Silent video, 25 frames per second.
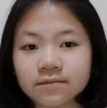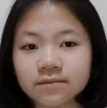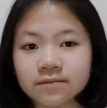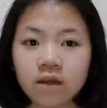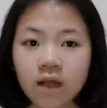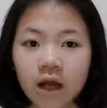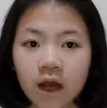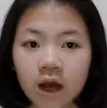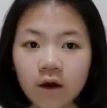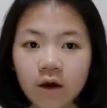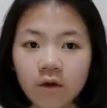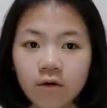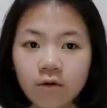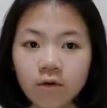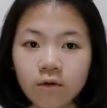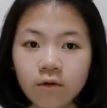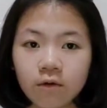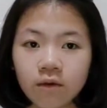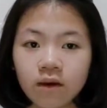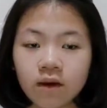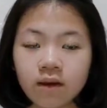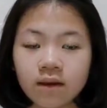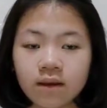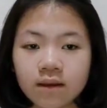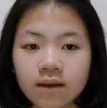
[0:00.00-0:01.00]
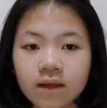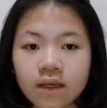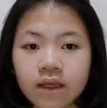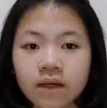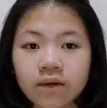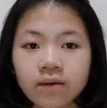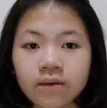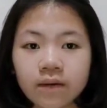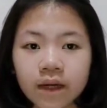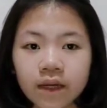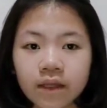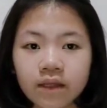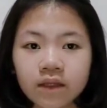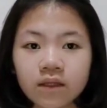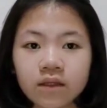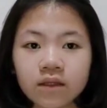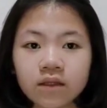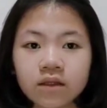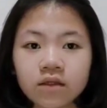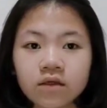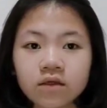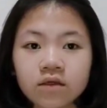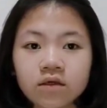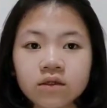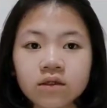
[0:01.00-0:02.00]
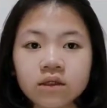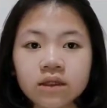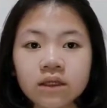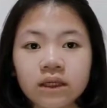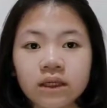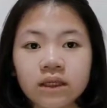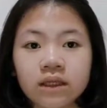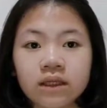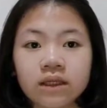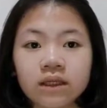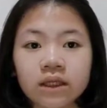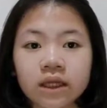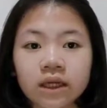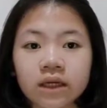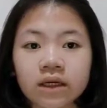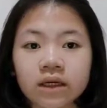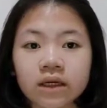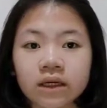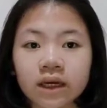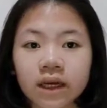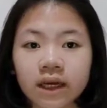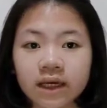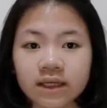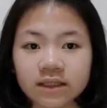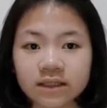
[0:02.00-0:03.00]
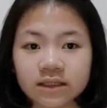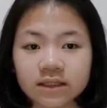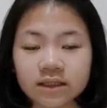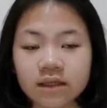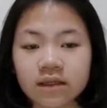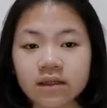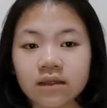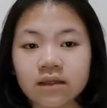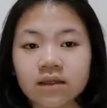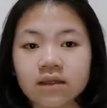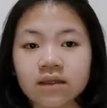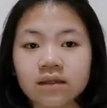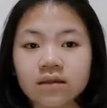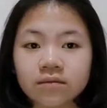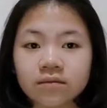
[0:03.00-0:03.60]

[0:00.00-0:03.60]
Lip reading: Now he reigned alone in their castle.